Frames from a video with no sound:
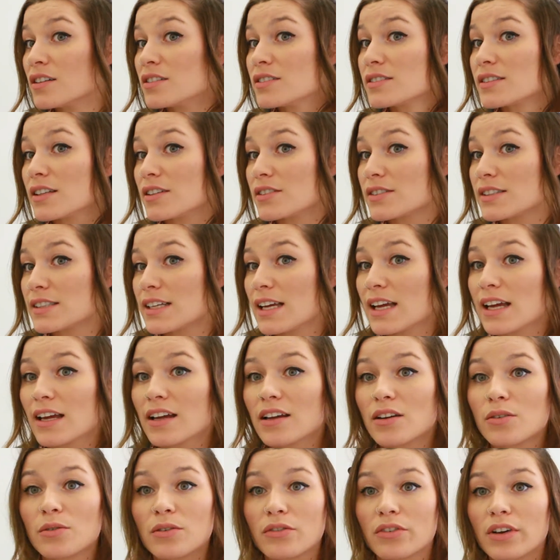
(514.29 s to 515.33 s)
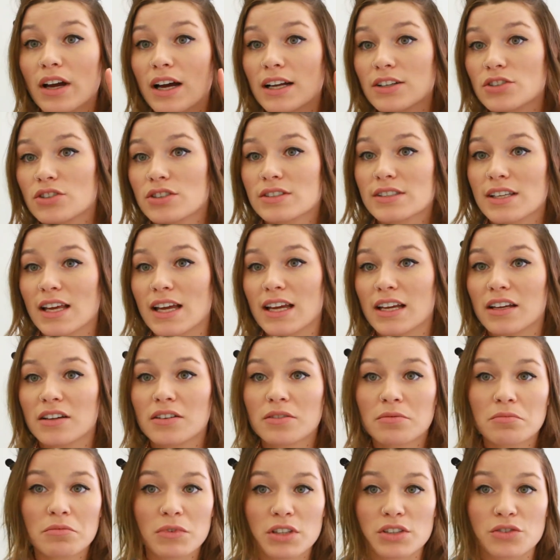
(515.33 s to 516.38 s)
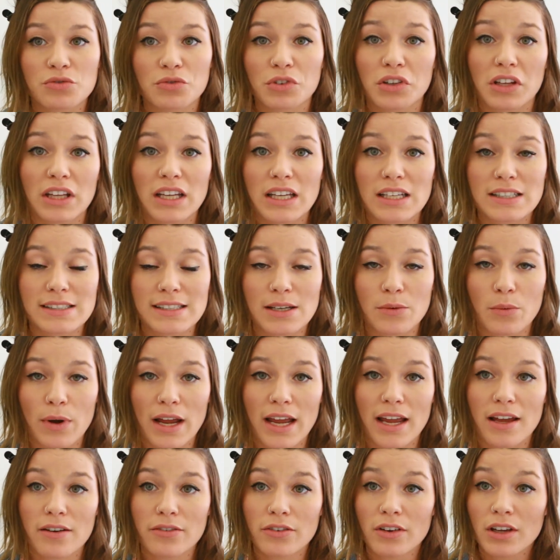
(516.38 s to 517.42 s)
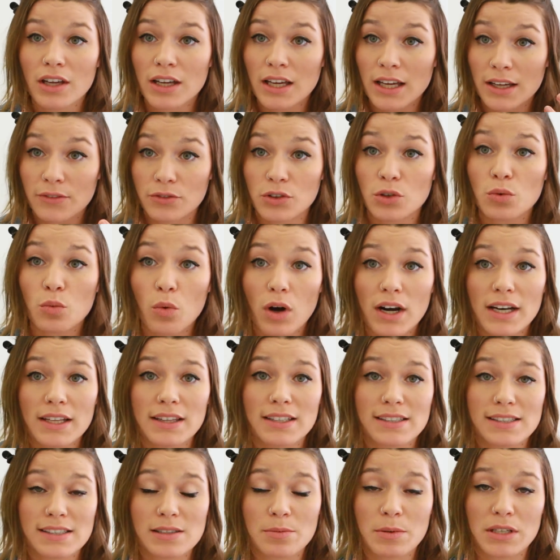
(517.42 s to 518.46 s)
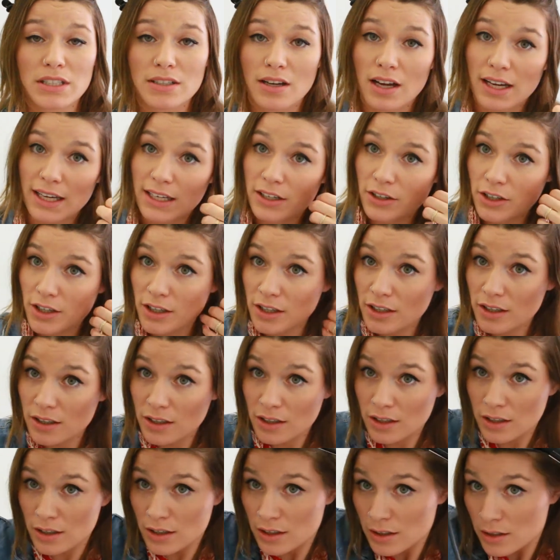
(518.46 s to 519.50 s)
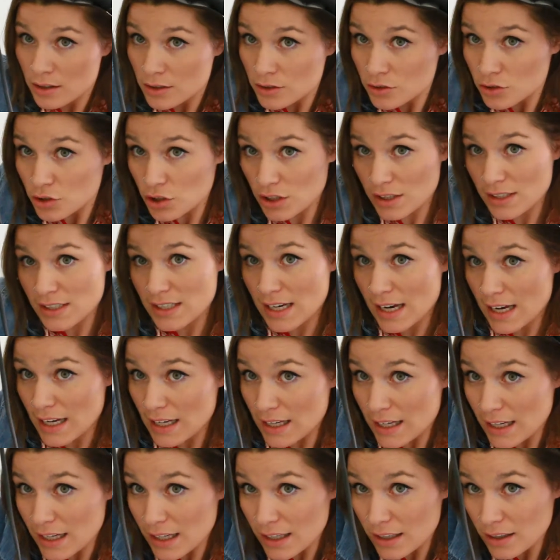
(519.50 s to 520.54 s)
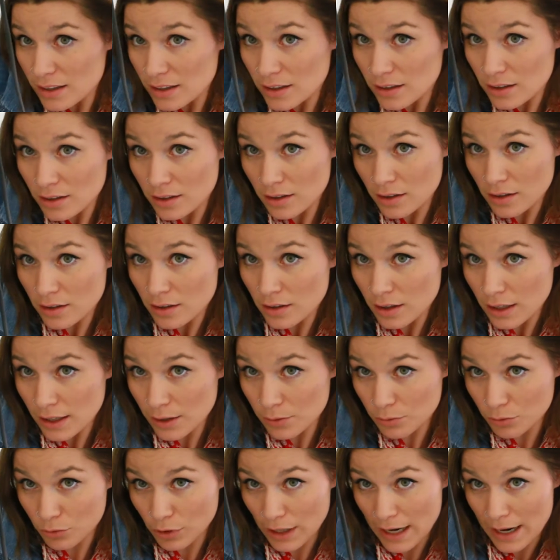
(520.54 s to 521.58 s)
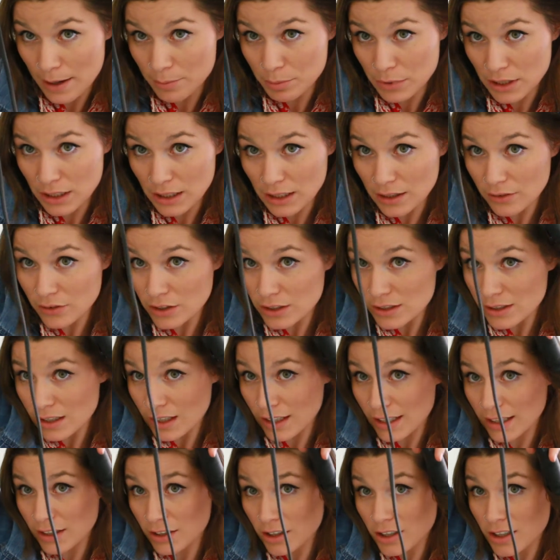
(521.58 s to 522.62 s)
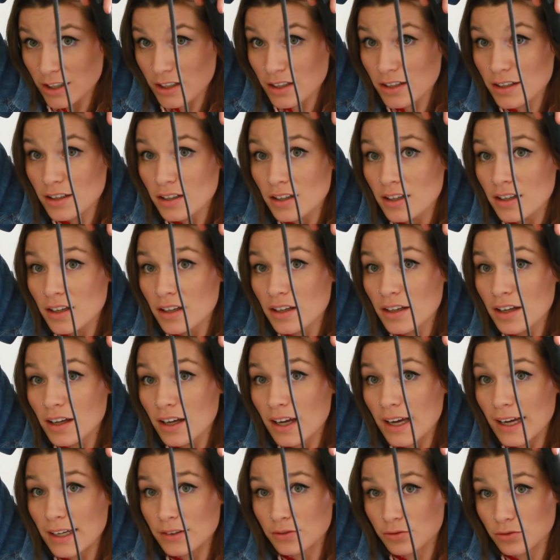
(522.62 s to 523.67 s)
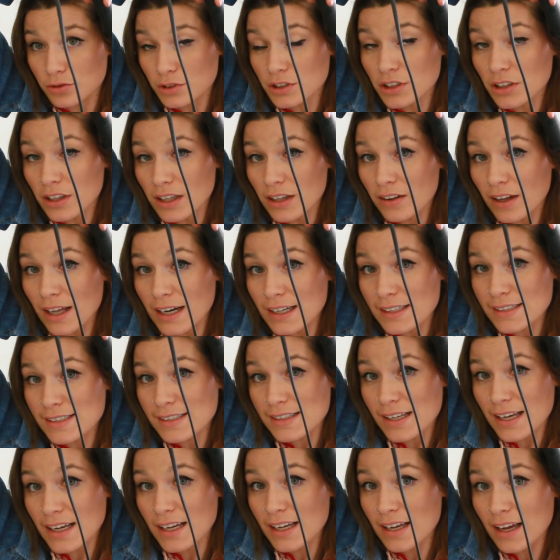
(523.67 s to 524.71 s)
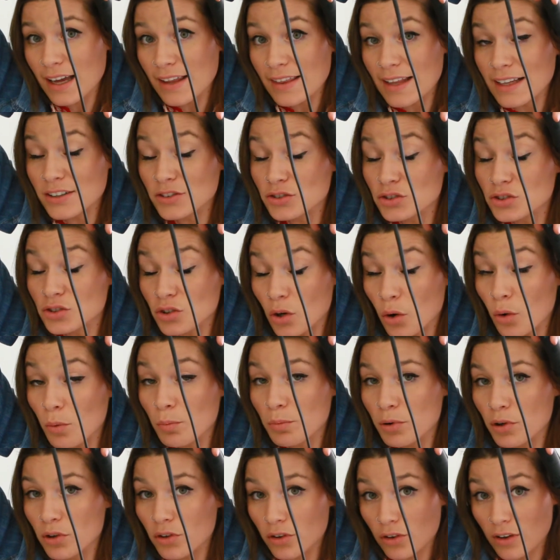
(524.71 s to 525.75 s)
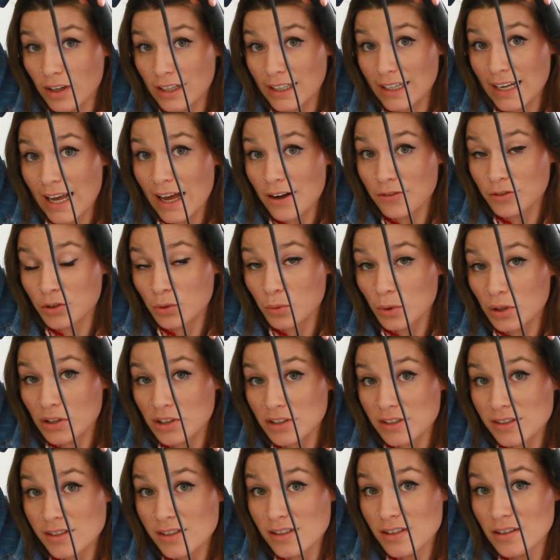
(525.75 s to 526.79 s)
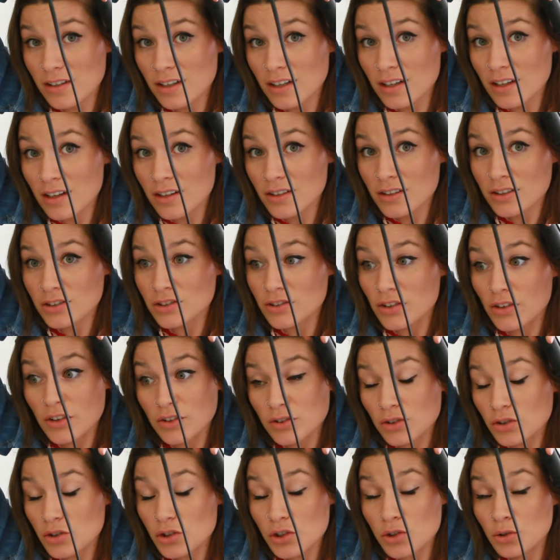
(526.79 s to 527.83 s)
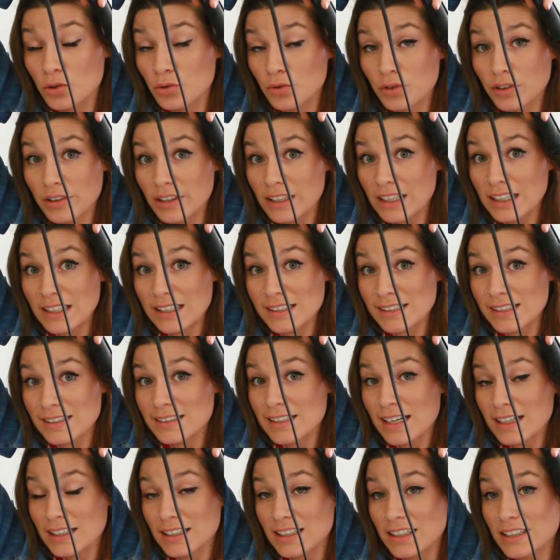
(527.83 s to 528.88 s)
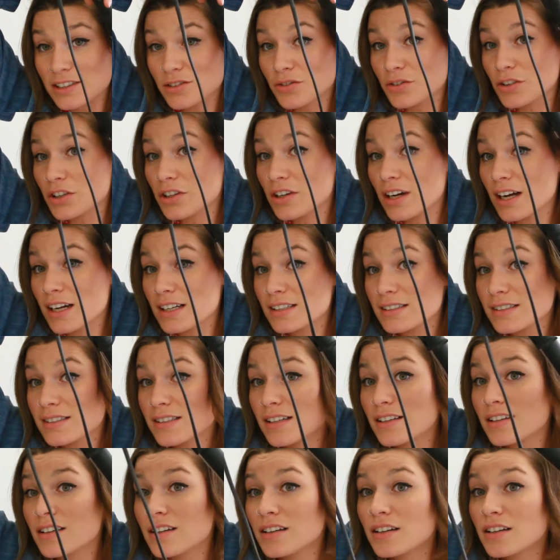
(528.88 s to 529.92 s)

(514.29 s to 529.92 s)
So see, we've got just like this really easy wave. If you wanted this to be tighter, just take it and wrap it even tighter and really let it sit, and then don't pull on it afterwards. So those are 2 really easy techniques for you guys.